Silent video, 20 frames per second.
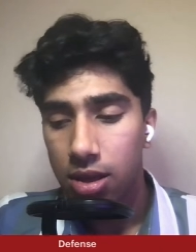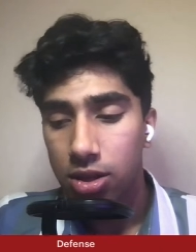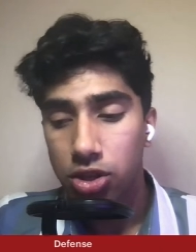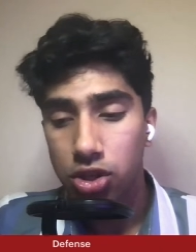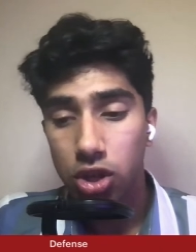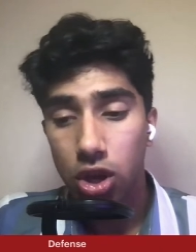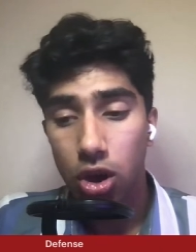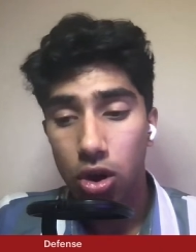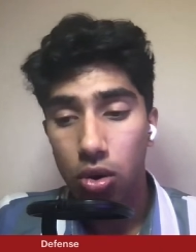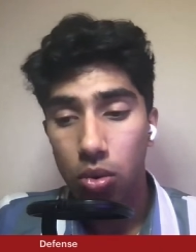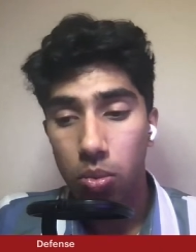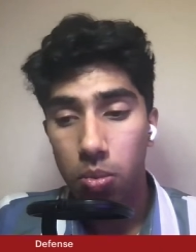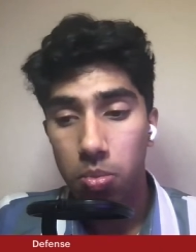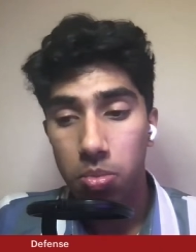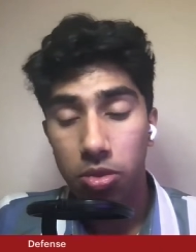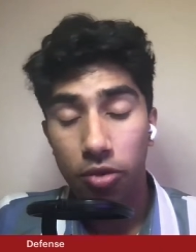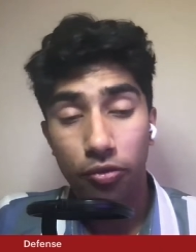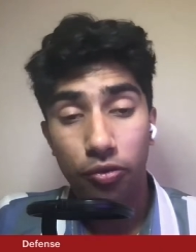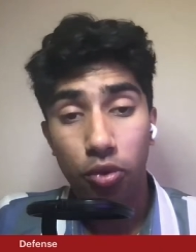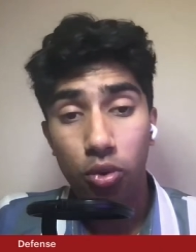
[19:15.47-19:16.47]
So
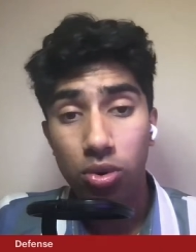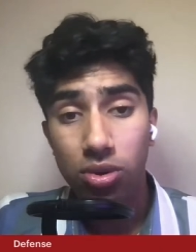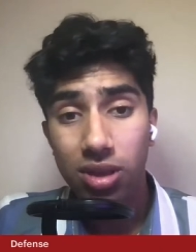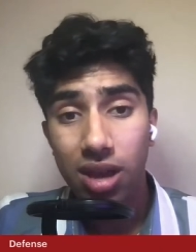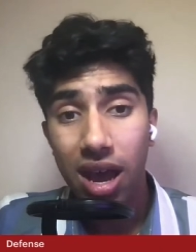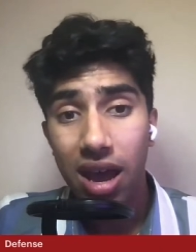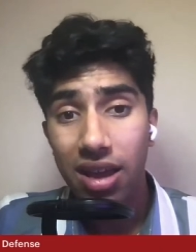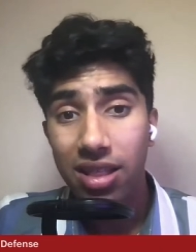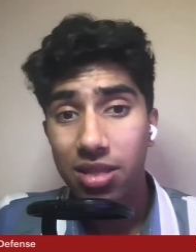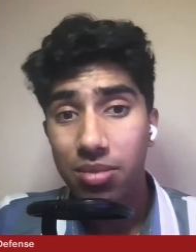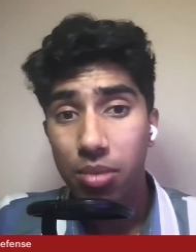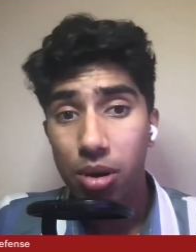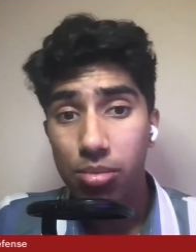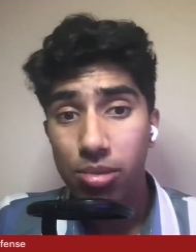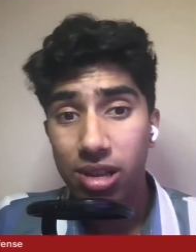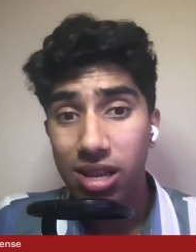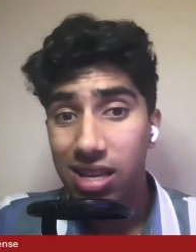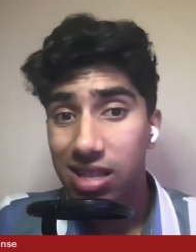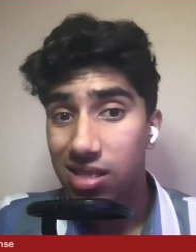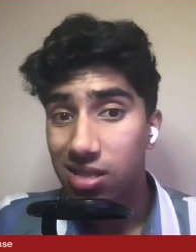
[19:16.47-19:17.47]
the 4th guy at the
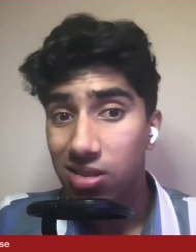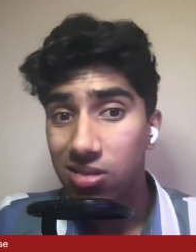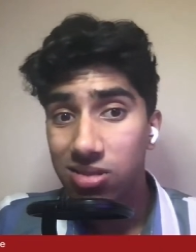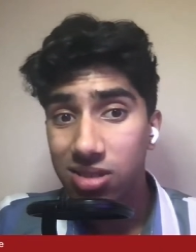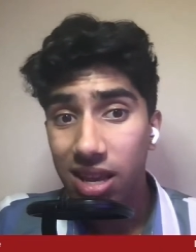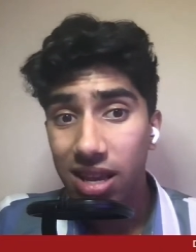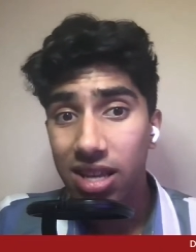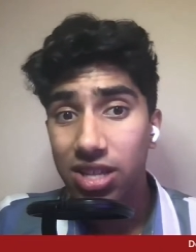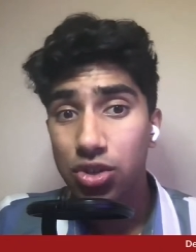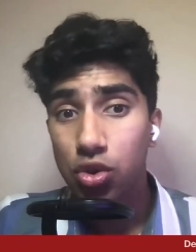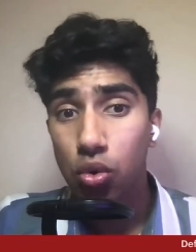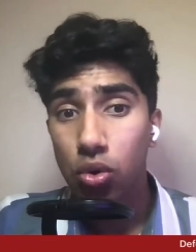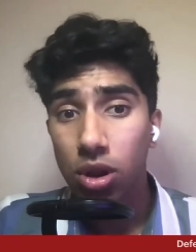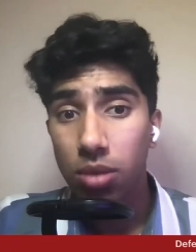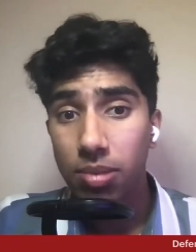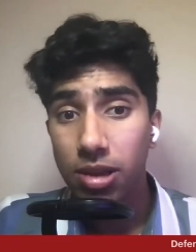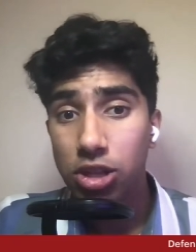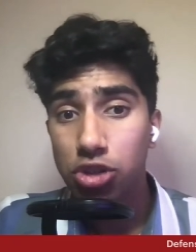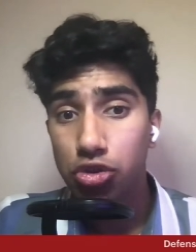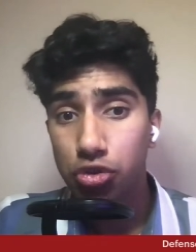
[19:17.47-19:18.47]
moment, it looks like it's going
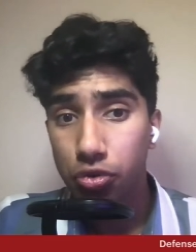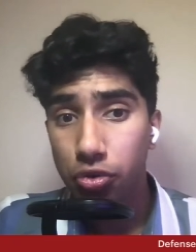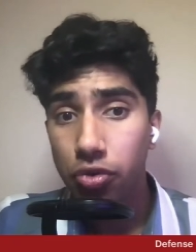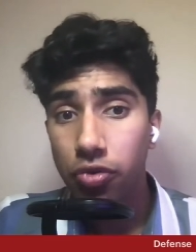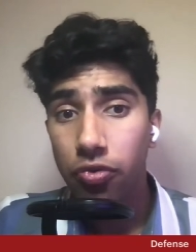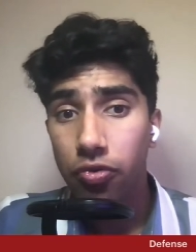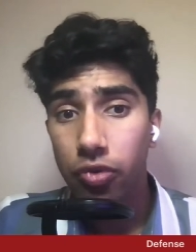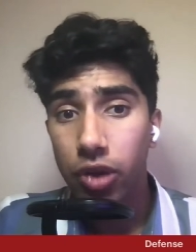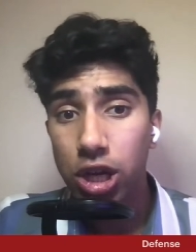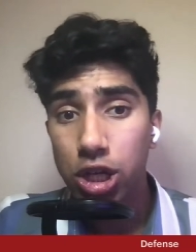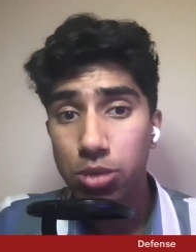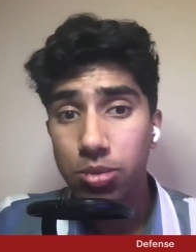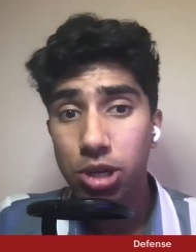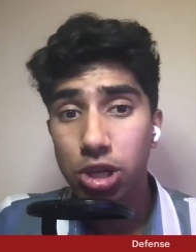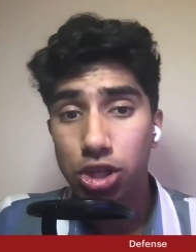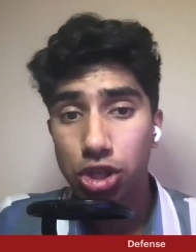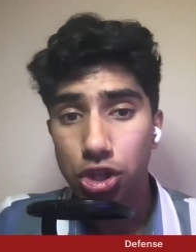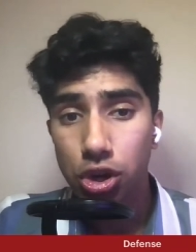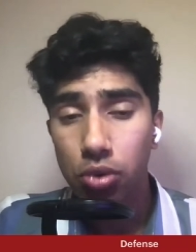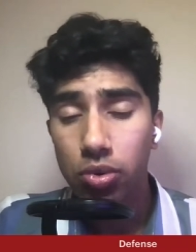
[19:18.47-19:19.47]
to be true
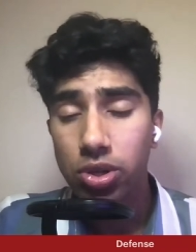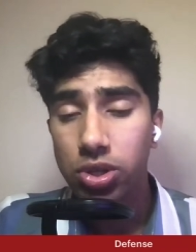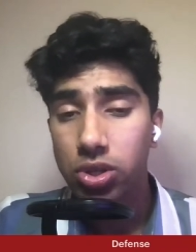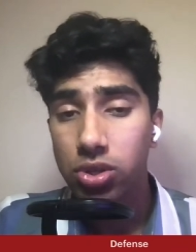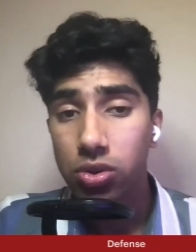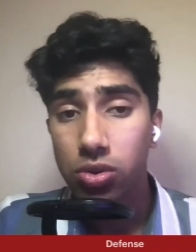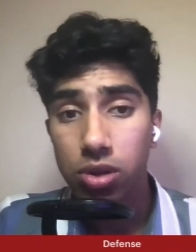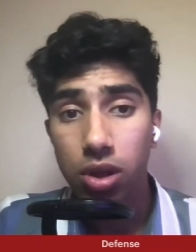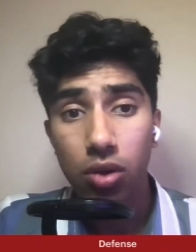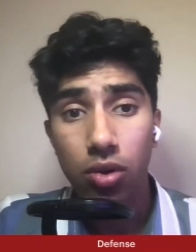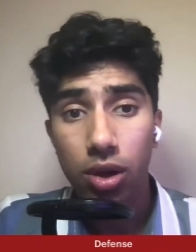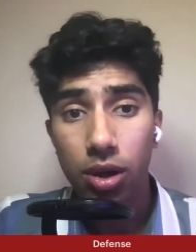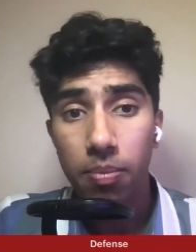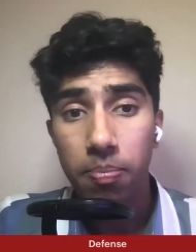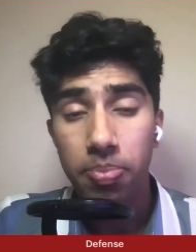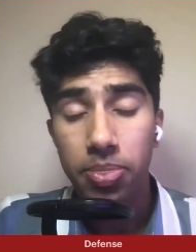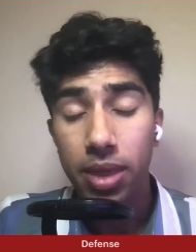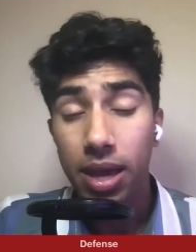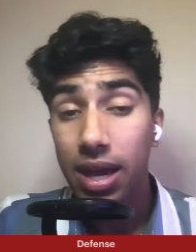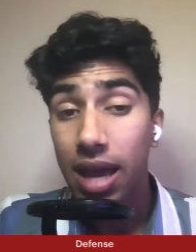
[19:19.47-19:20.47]
freshman Jonas Duclona,
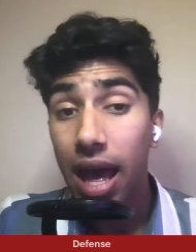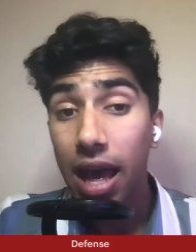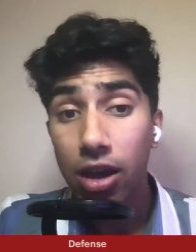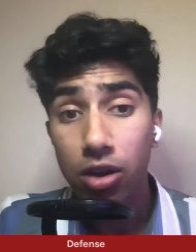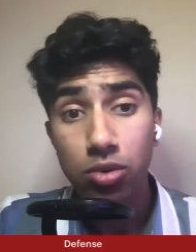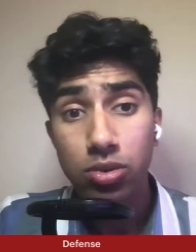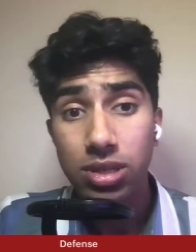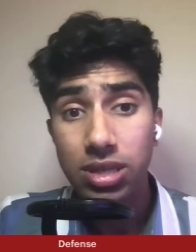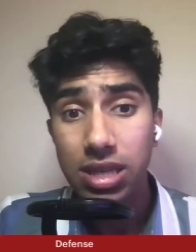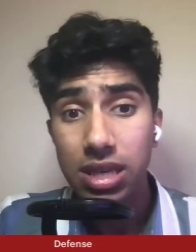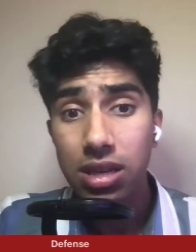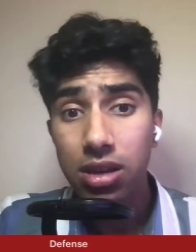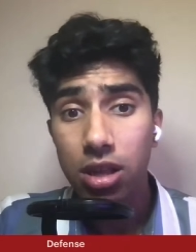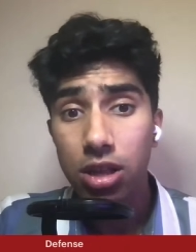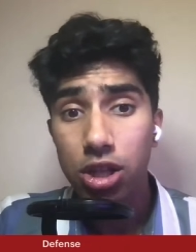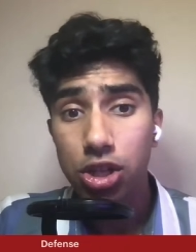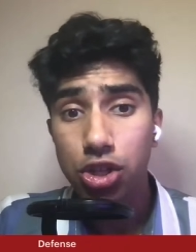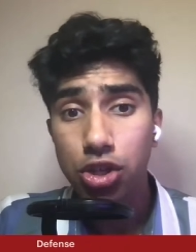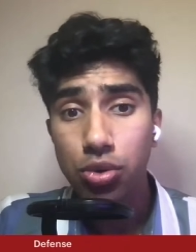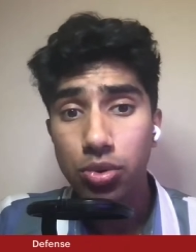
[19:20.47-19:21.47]
a guy who's seen
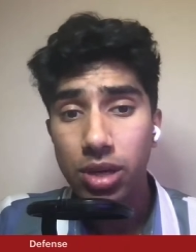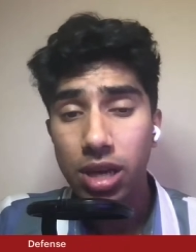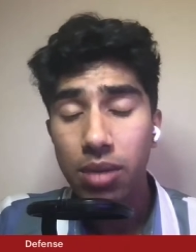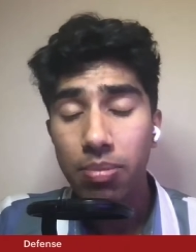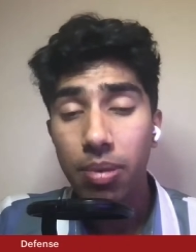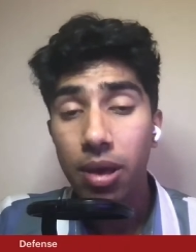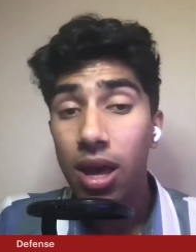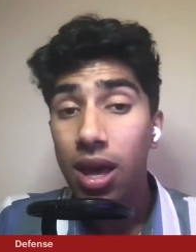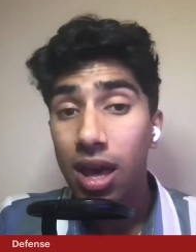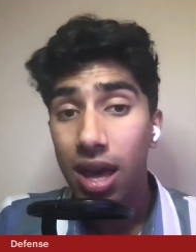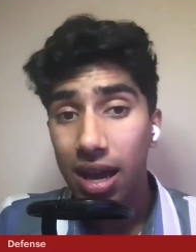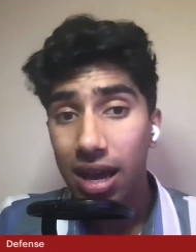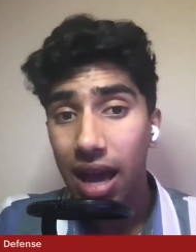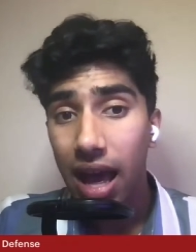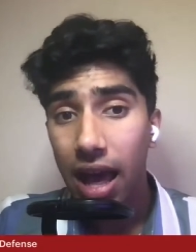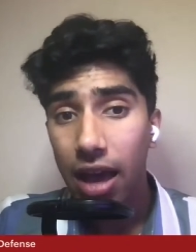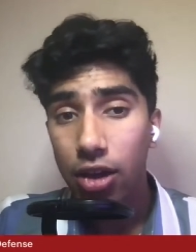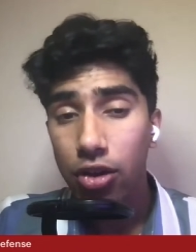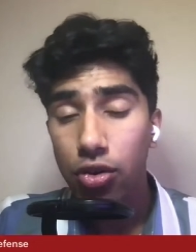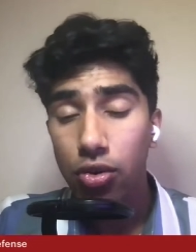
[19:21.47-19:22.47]
on the 2 deep, a
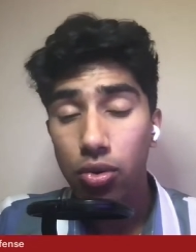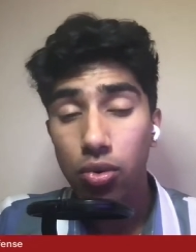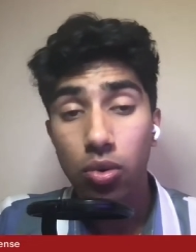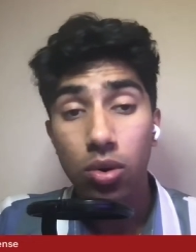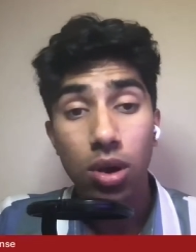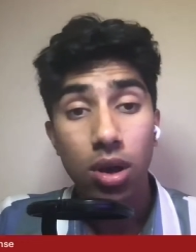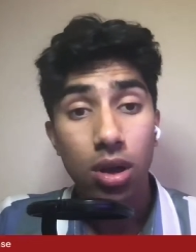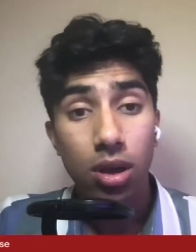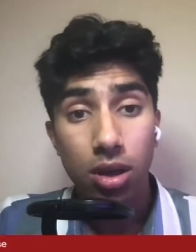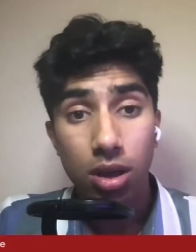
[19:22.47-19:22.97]
guy who